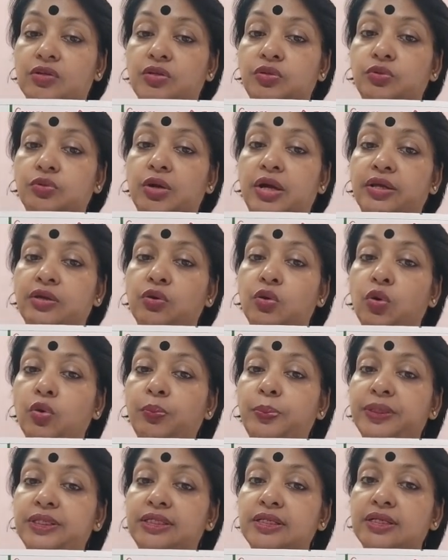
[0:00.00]
So I
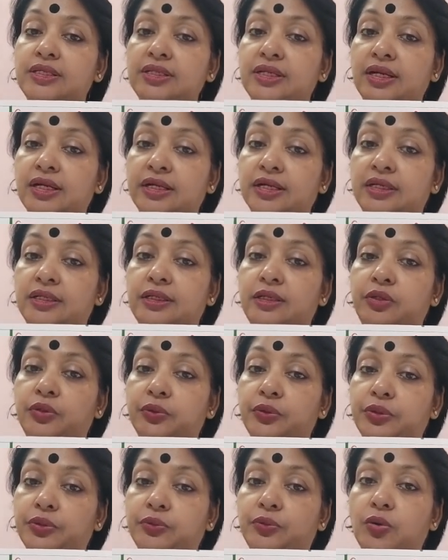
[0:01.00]
hope it is clear
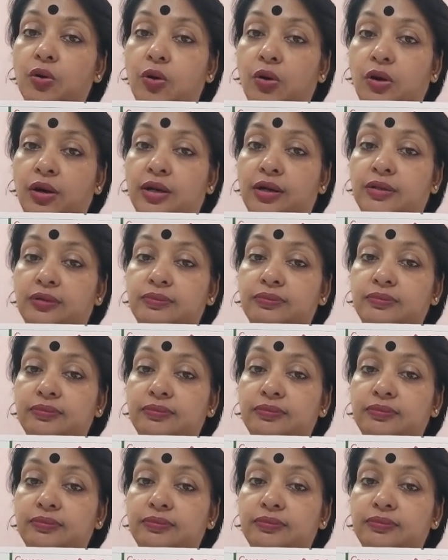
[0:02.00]
to you all.